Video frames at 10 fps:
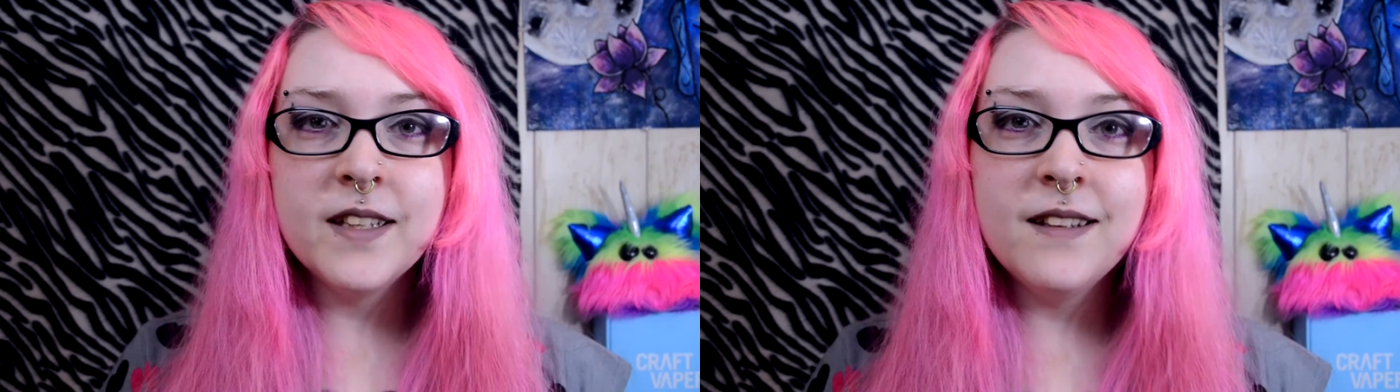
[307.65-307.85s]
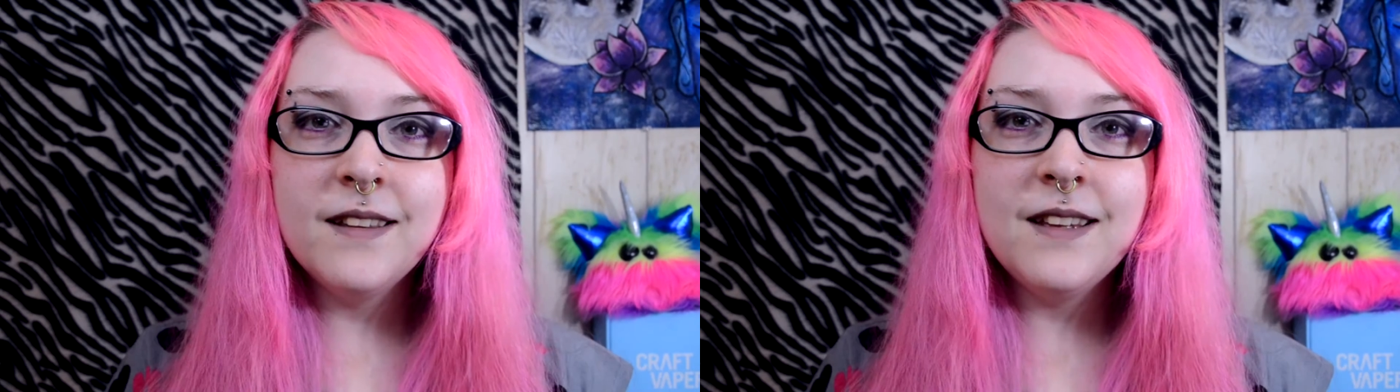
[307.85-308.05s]

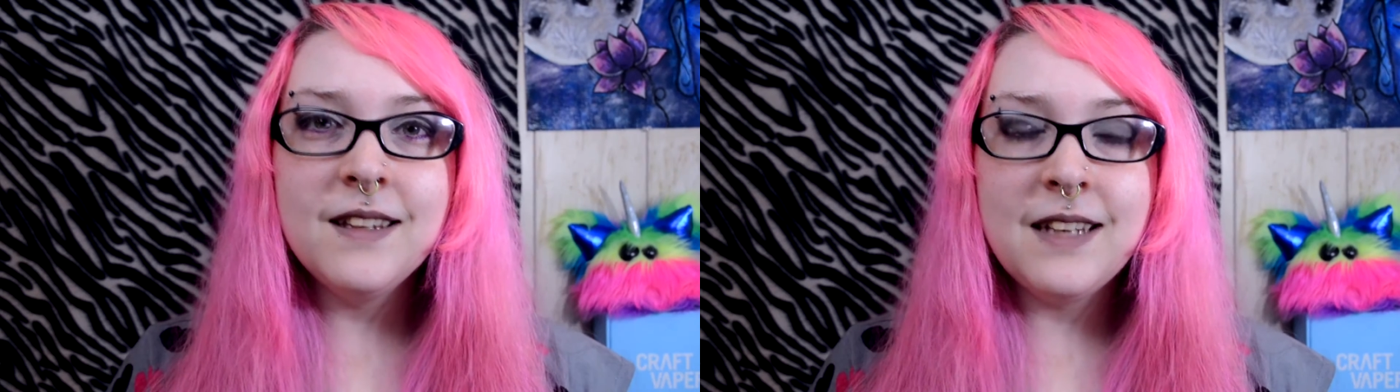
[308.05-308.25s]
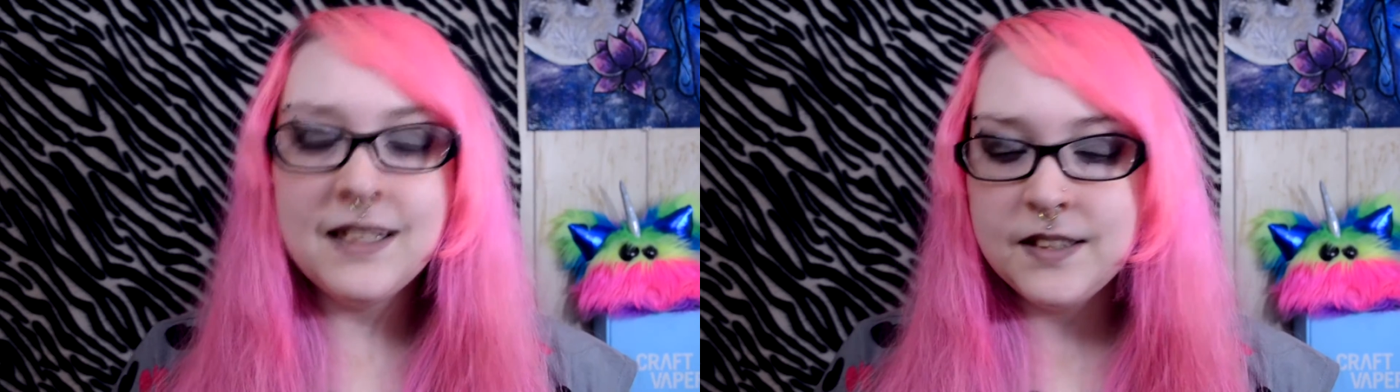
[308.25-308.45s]
The
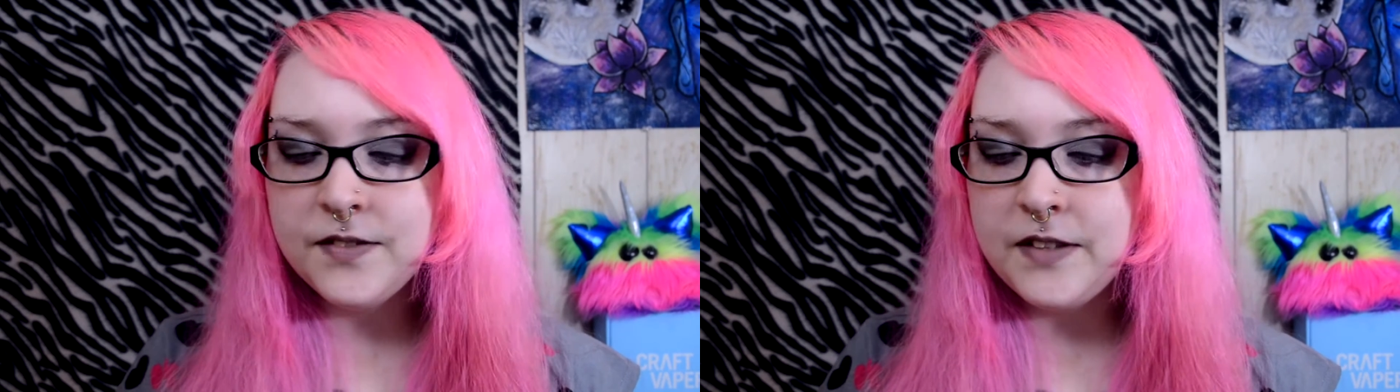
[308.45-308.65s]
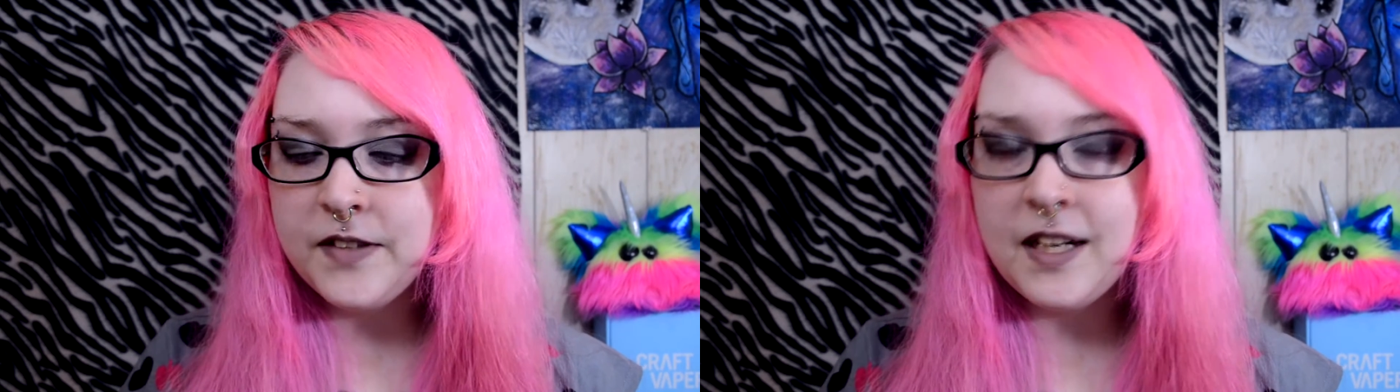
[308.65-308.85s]
last
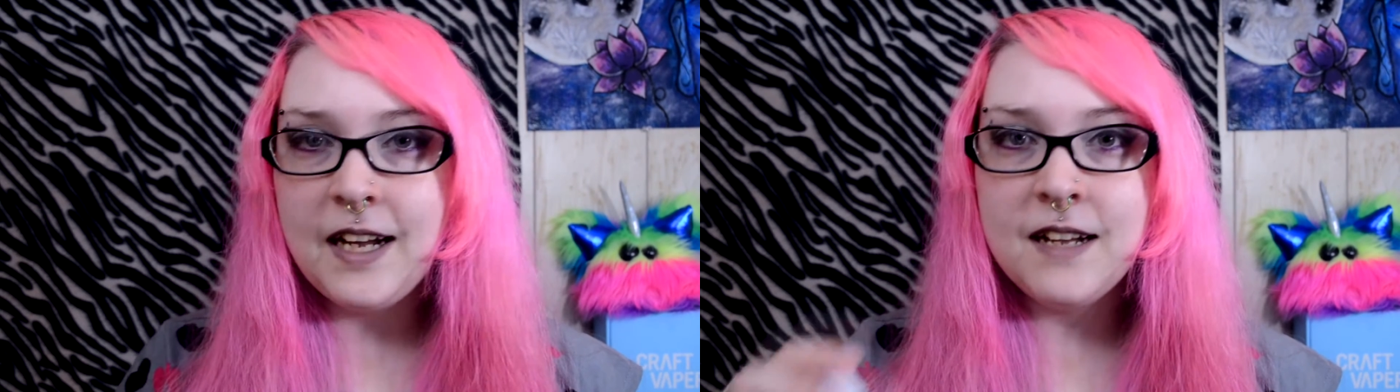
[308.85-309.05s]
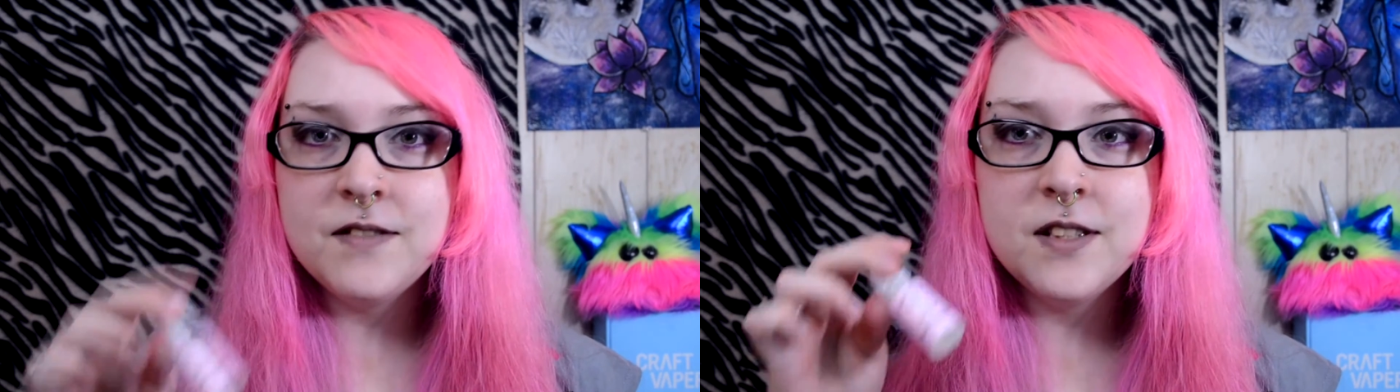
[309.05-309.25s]
flavor I
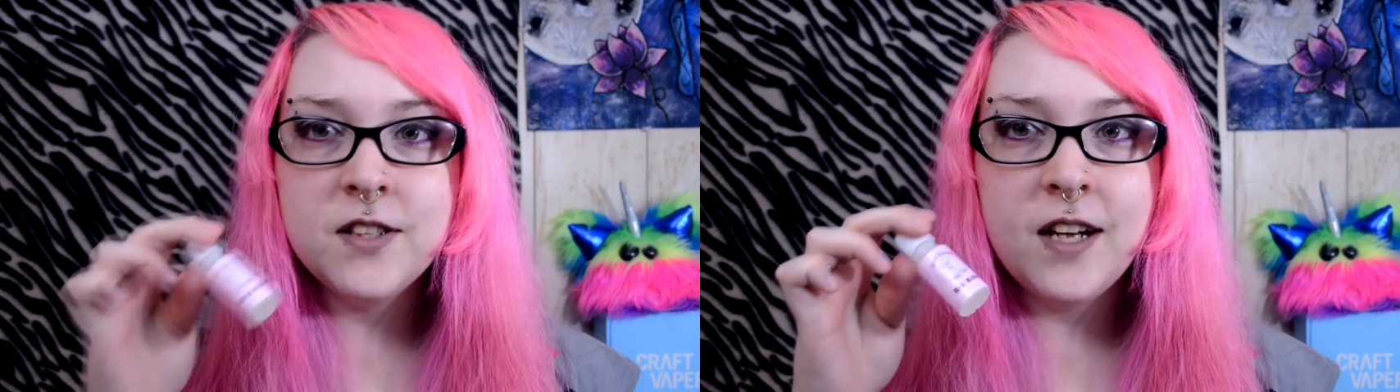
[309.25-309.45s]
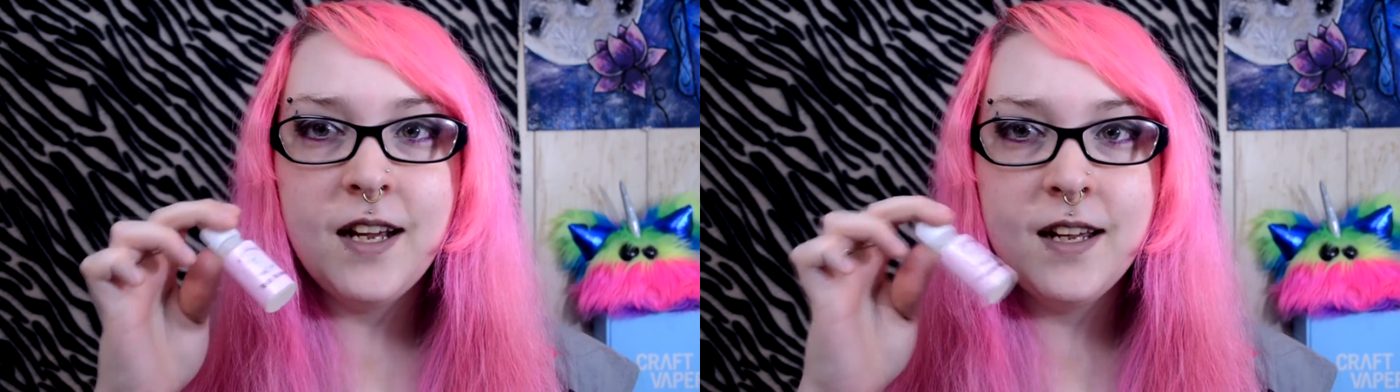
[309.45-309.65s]
have to
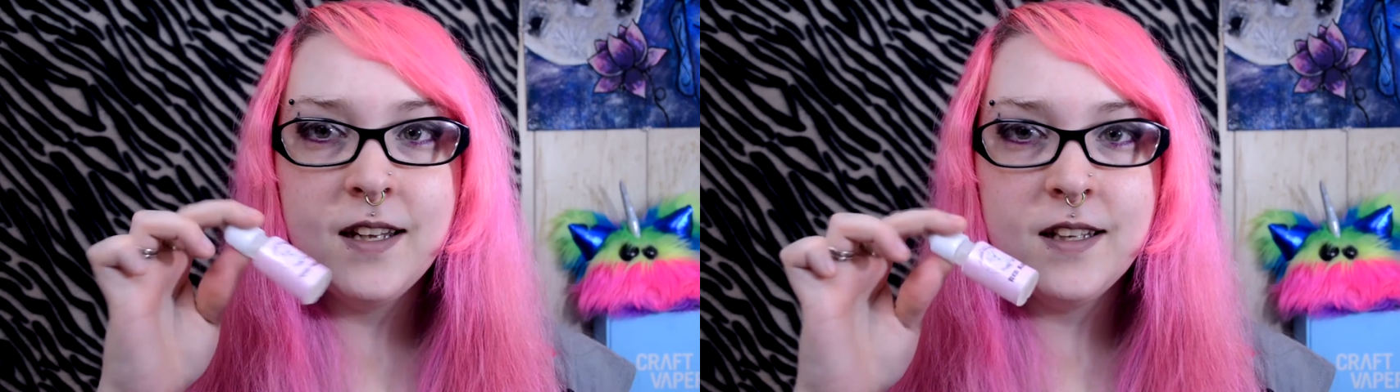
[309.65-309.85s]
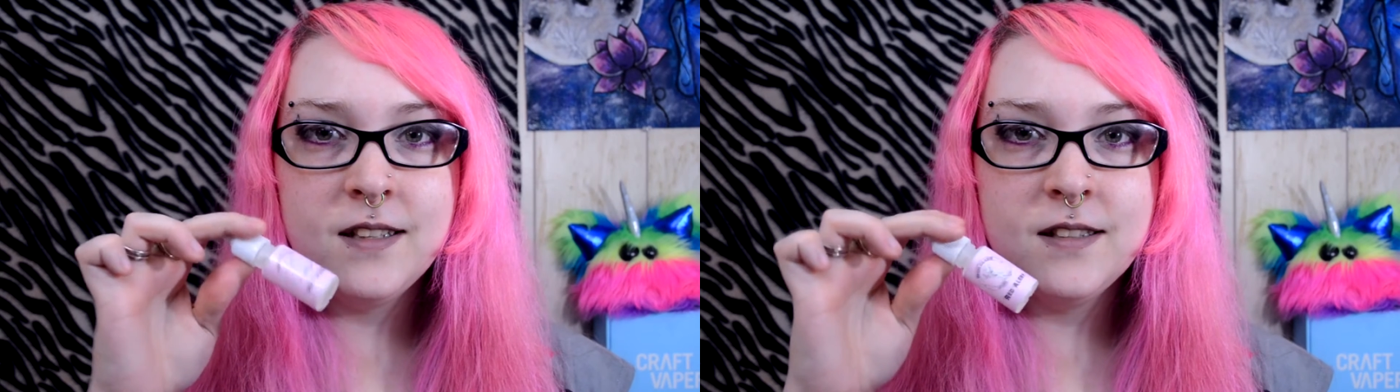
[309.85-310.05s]

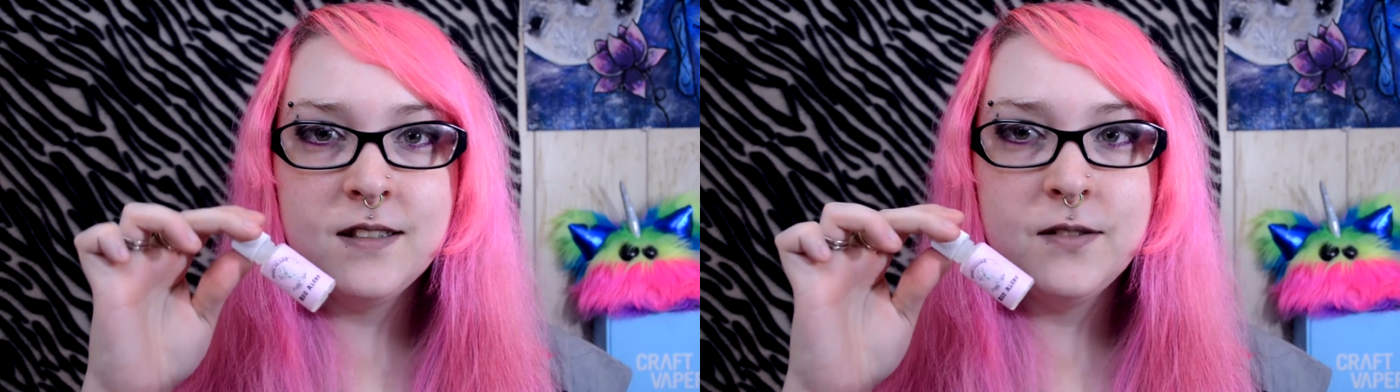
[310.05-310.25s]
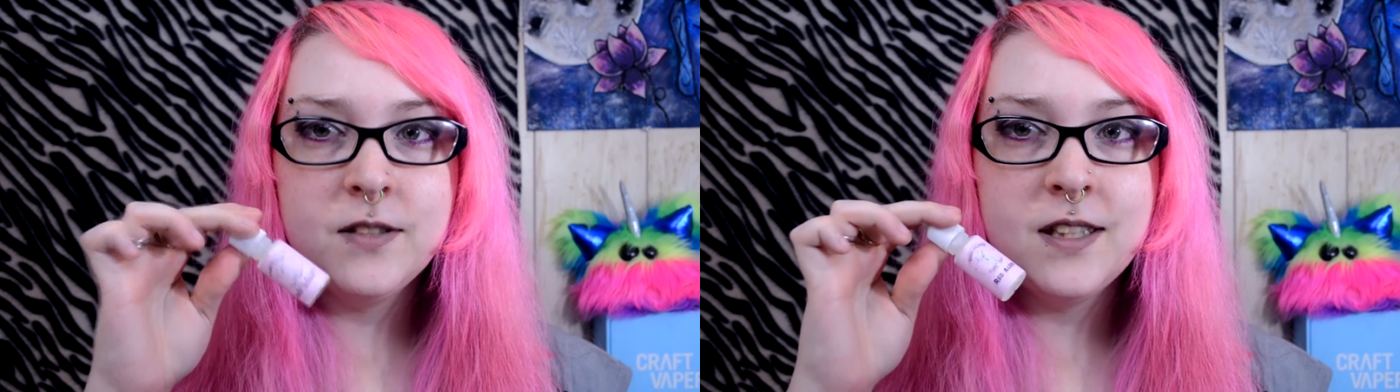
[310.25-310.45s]
try is
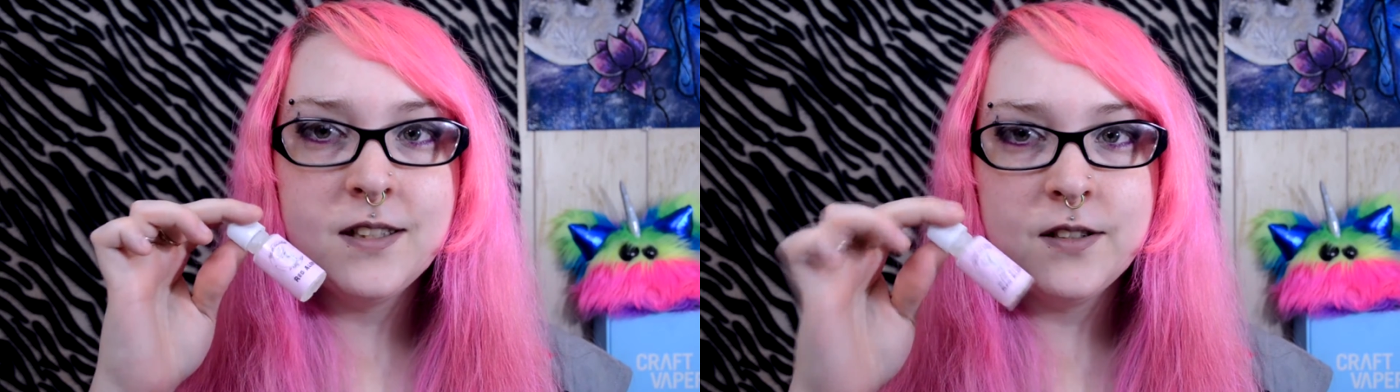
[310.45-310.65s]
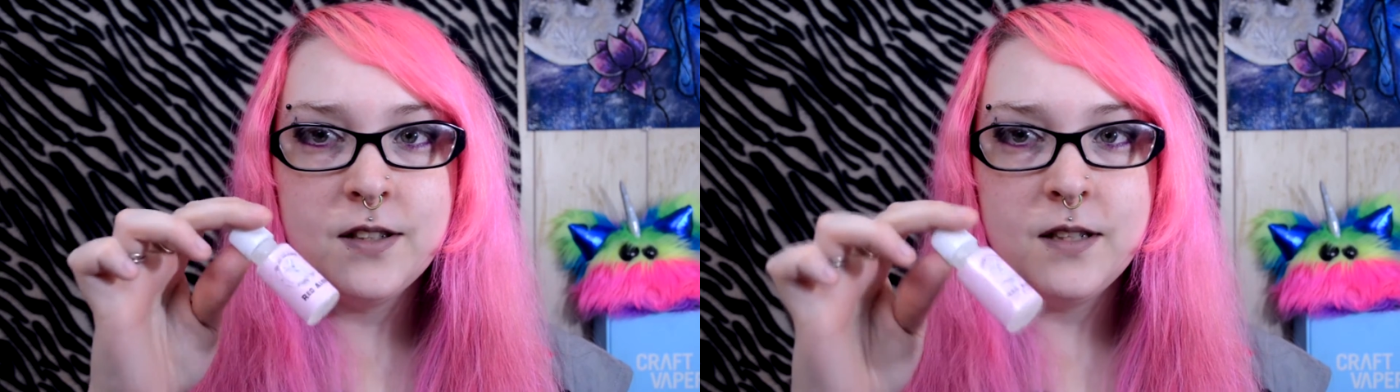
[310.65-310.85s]
the one I
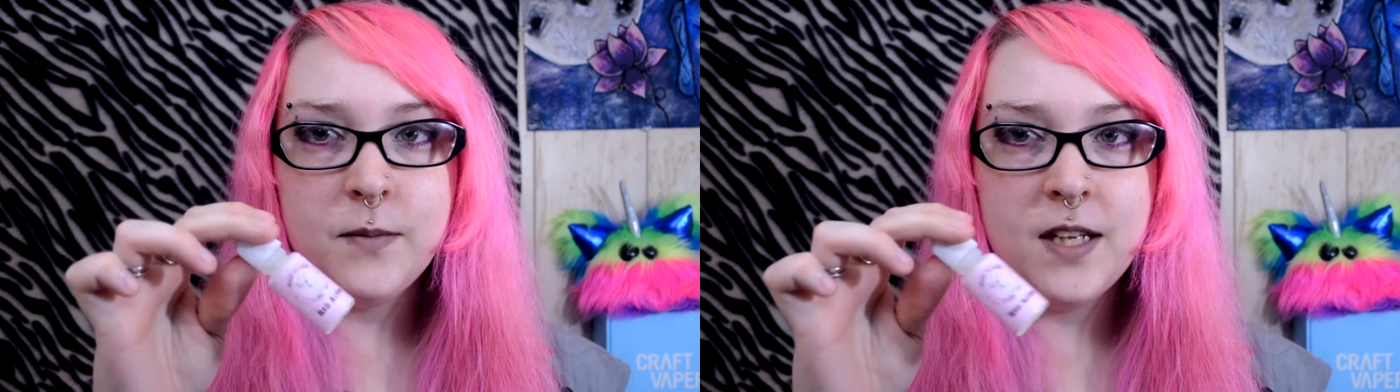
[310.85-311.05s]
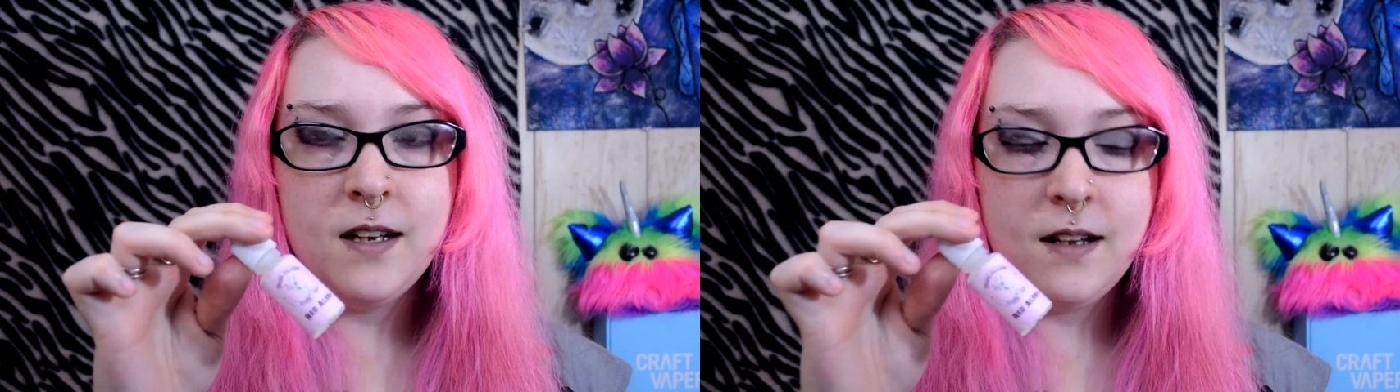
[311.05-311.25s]
showed at the
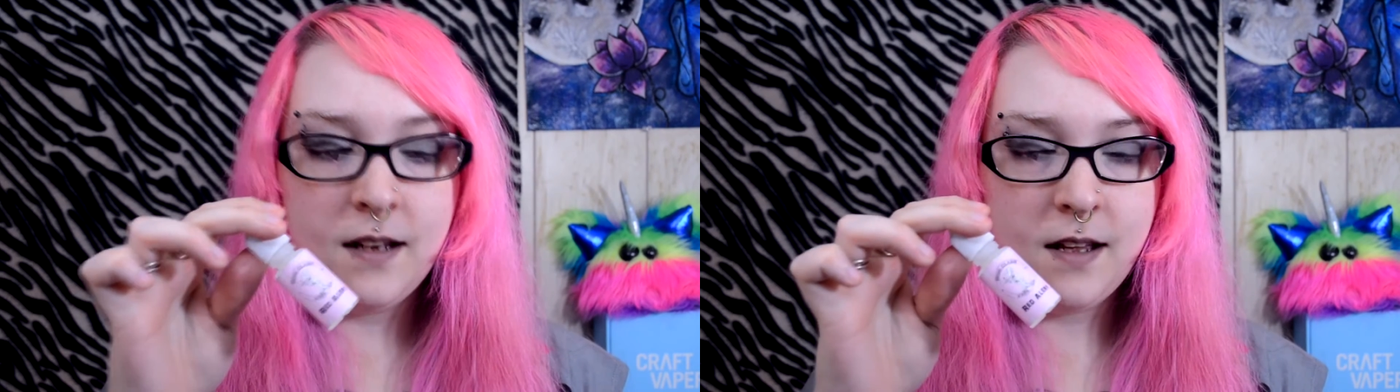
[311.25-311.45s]
beginning,